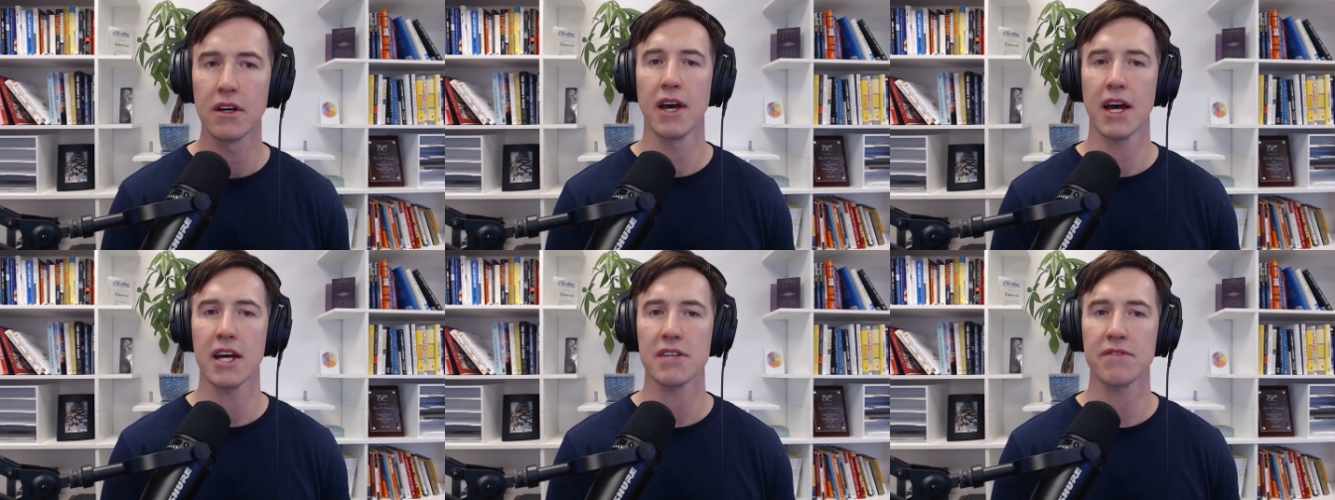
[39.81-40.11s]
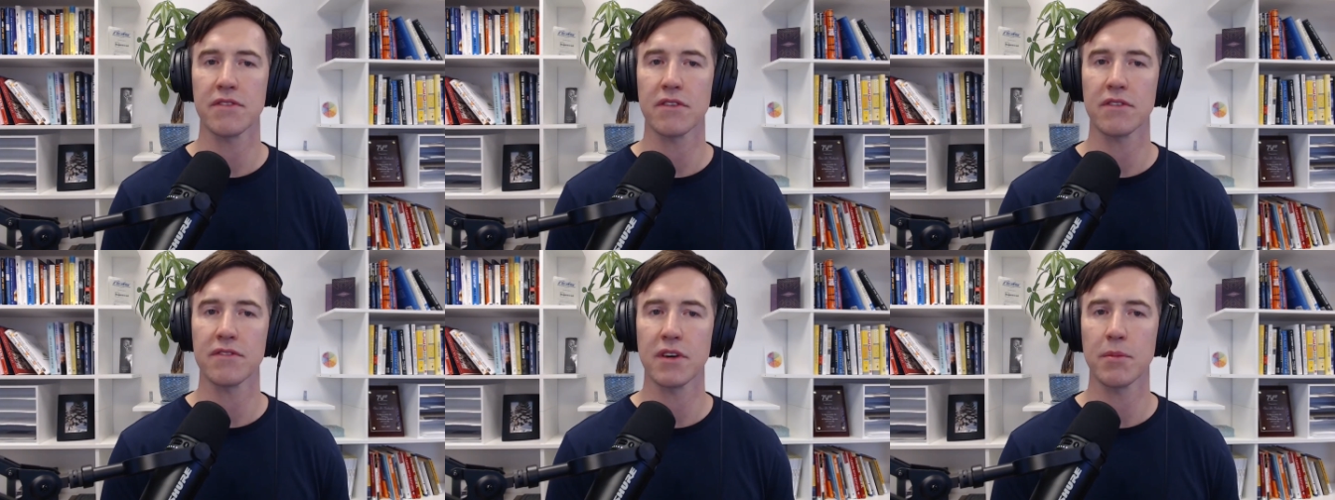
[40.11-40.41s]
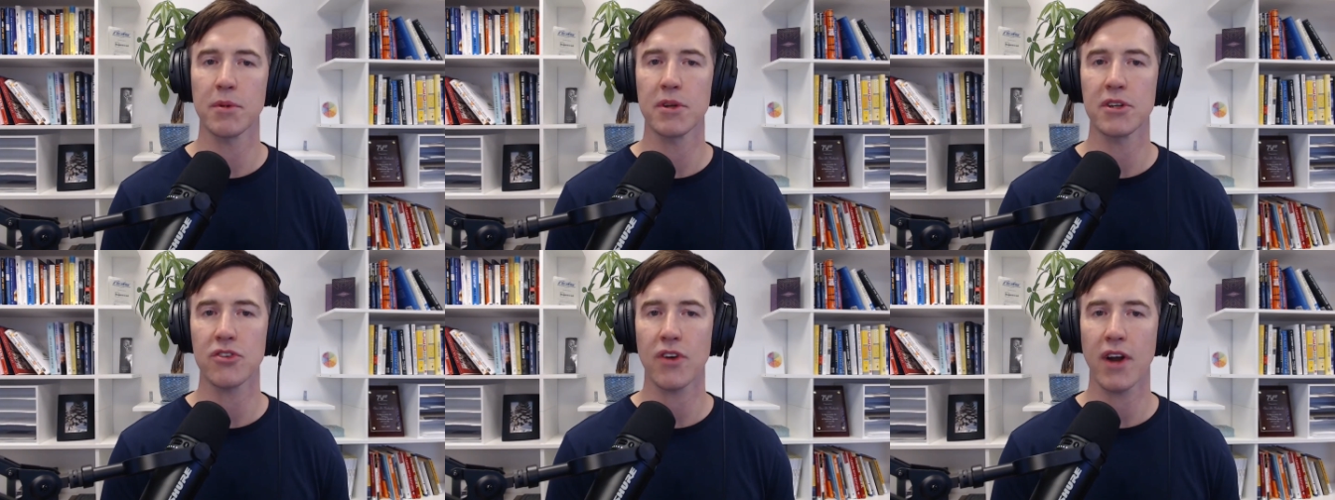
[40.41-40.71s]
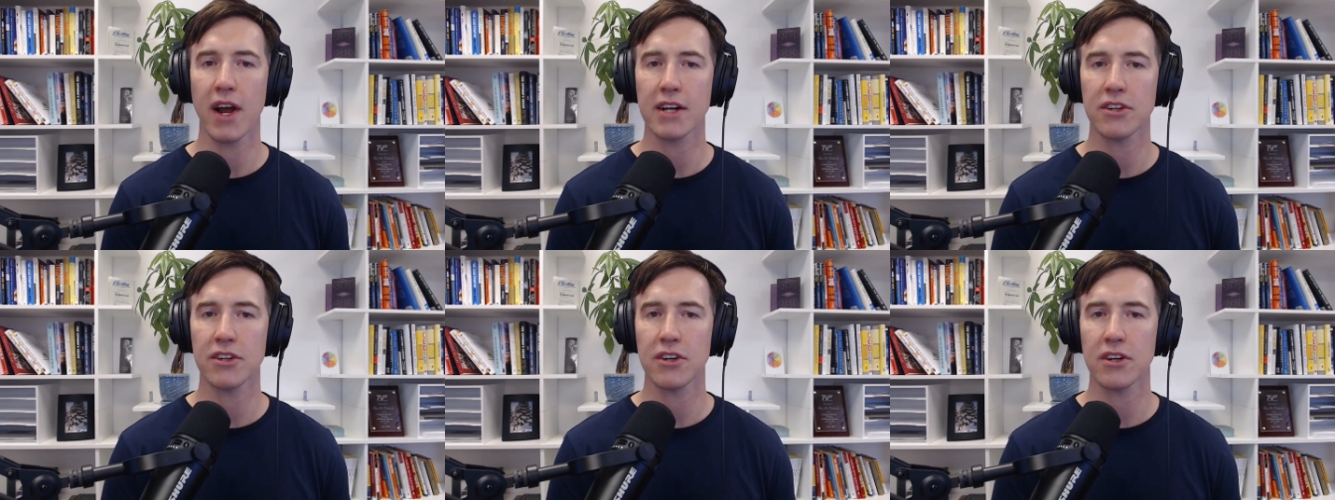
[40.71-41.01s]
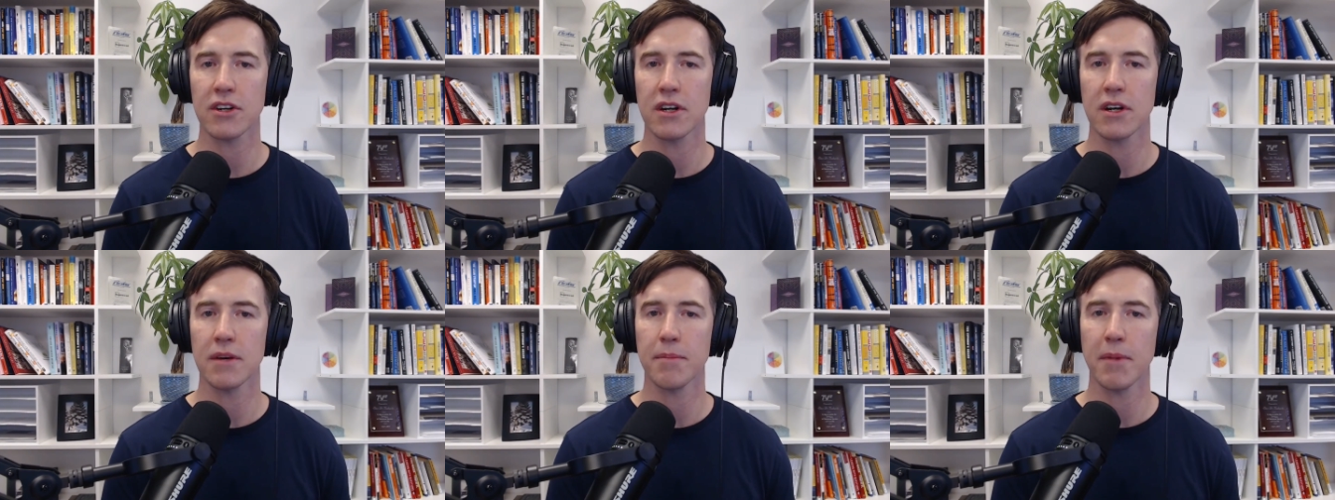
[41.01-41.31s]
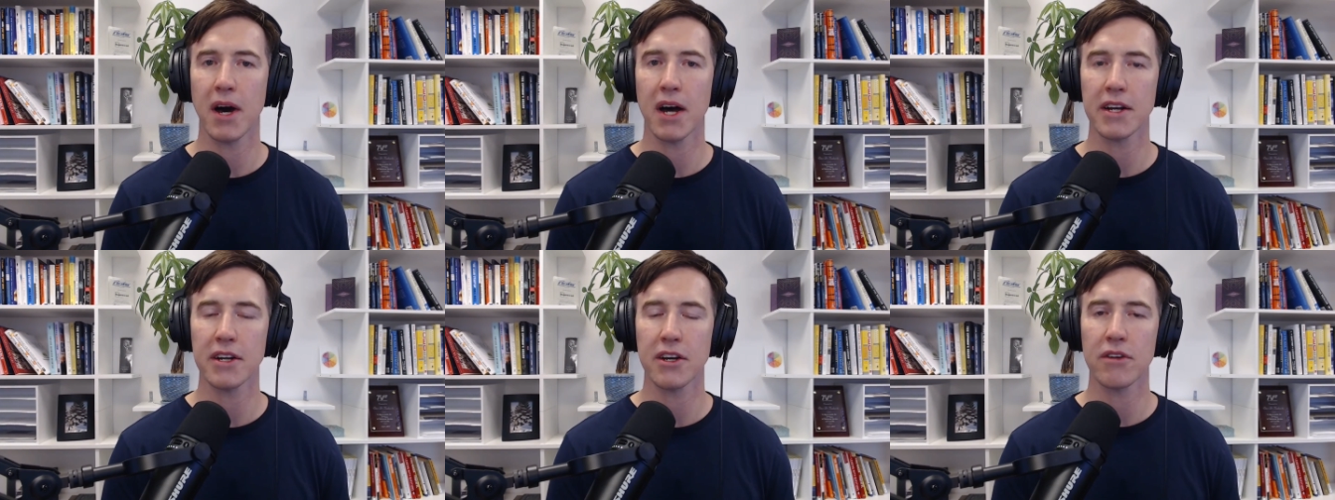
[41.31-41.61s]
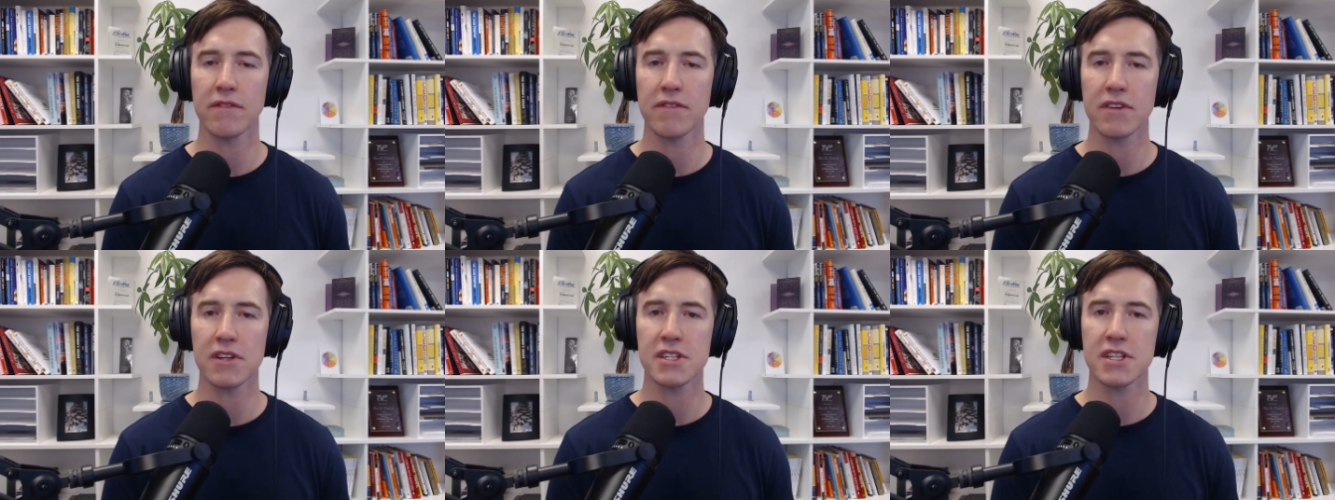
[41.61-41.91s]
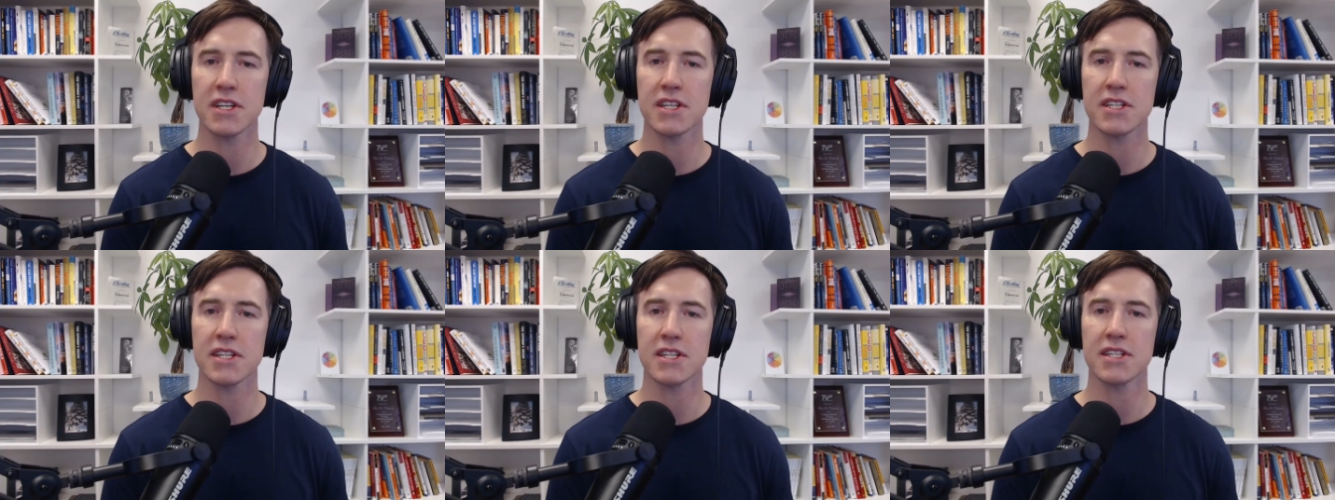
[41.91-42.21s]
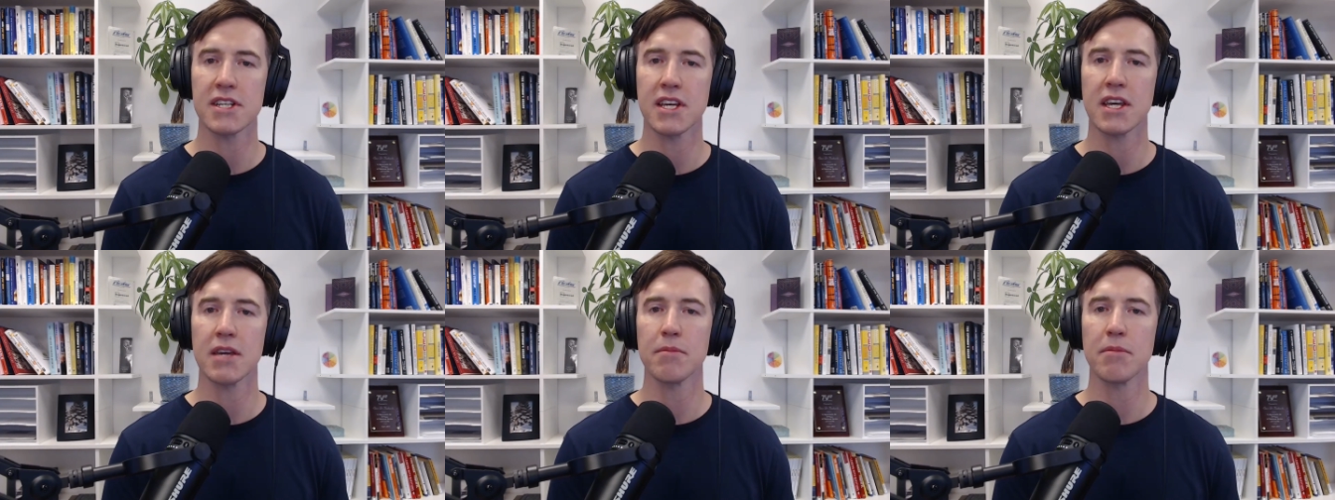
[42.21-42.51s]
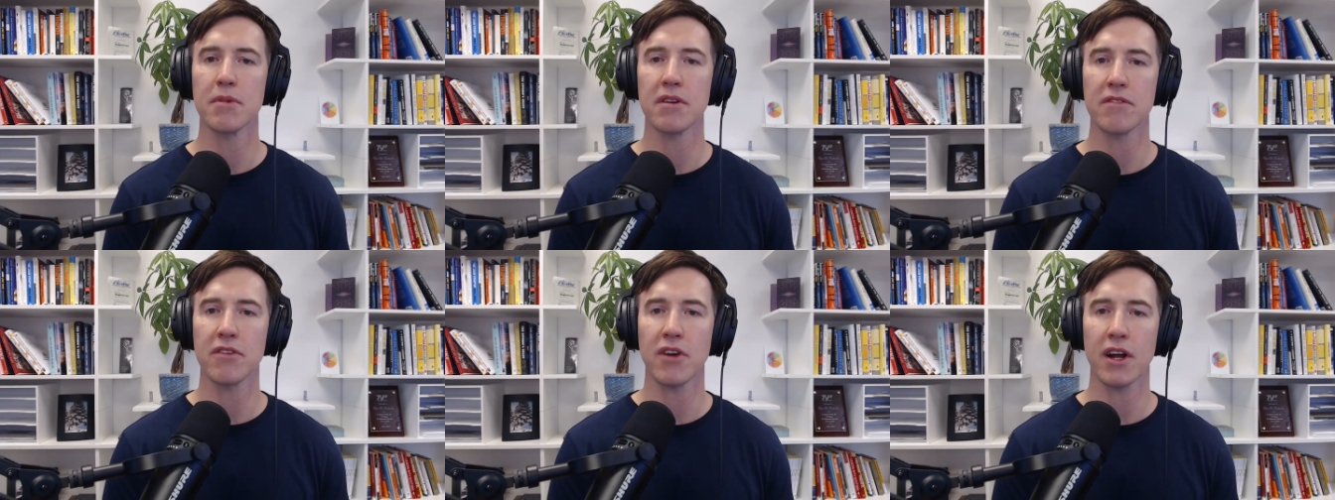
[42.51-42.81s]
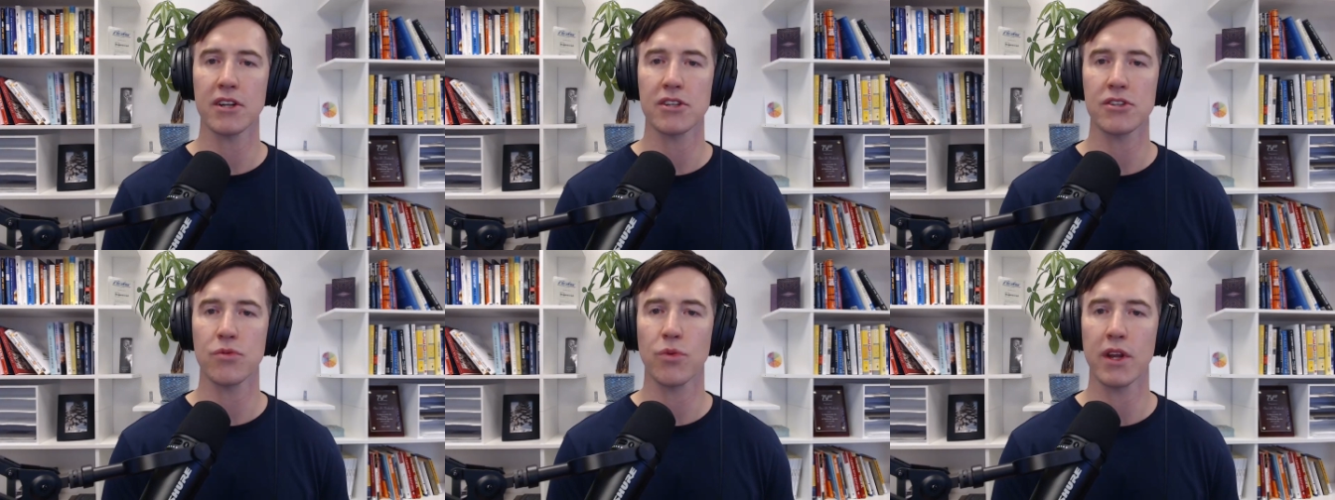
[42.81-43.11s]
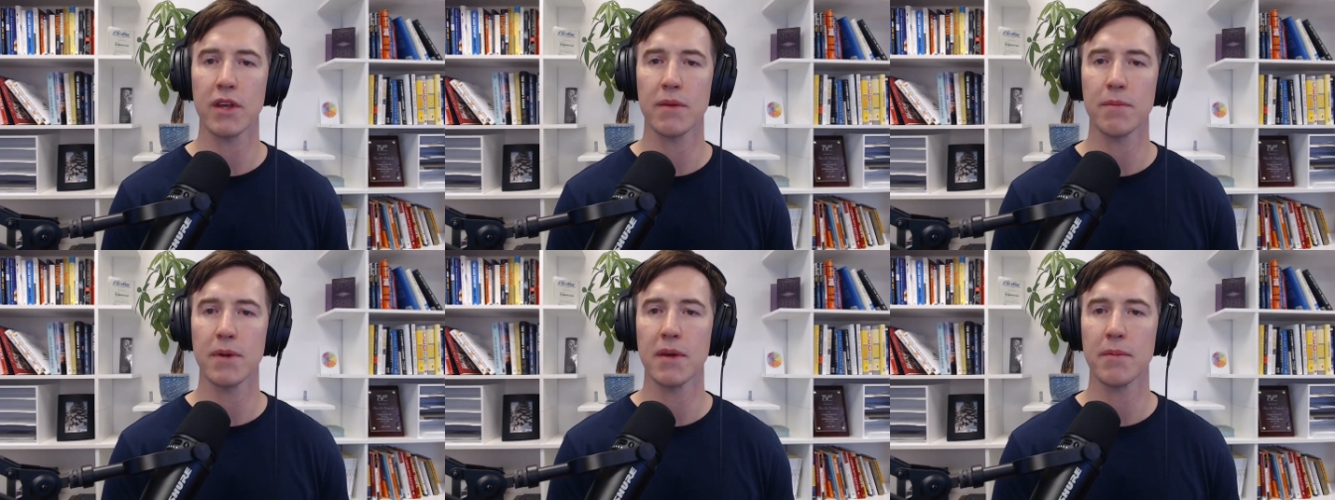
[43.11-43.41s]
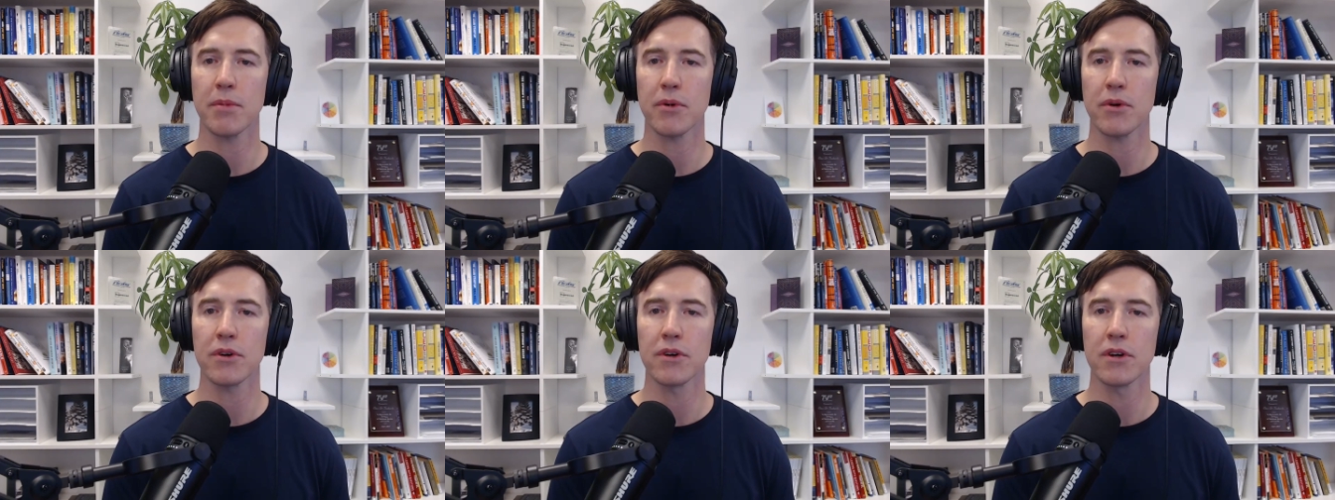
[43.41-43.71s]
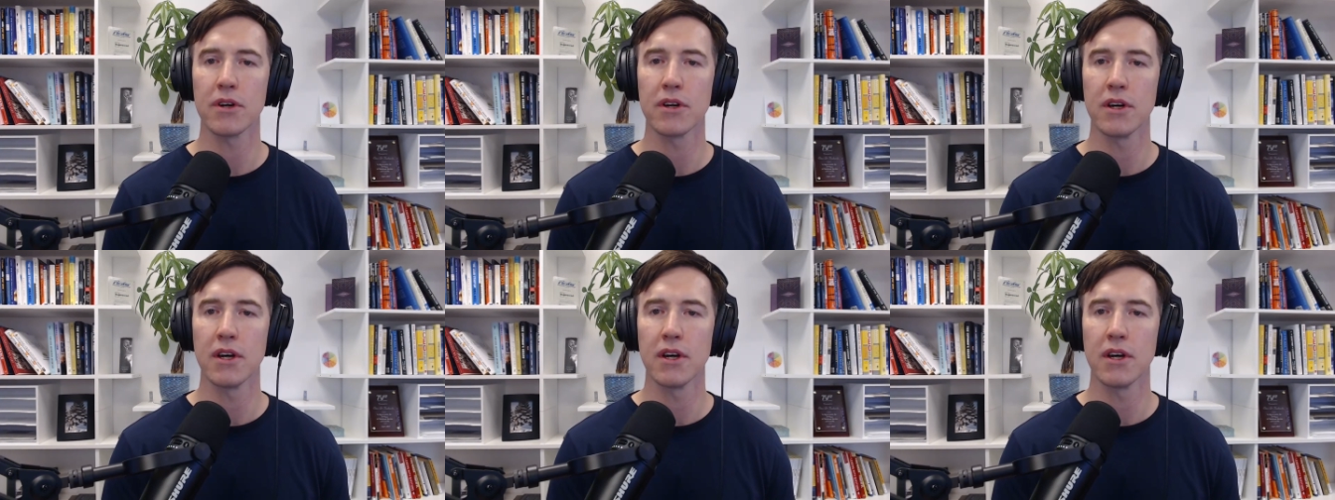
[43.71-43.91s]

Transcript: As Fulfillment Director, Amanda oversees a team of around 20 people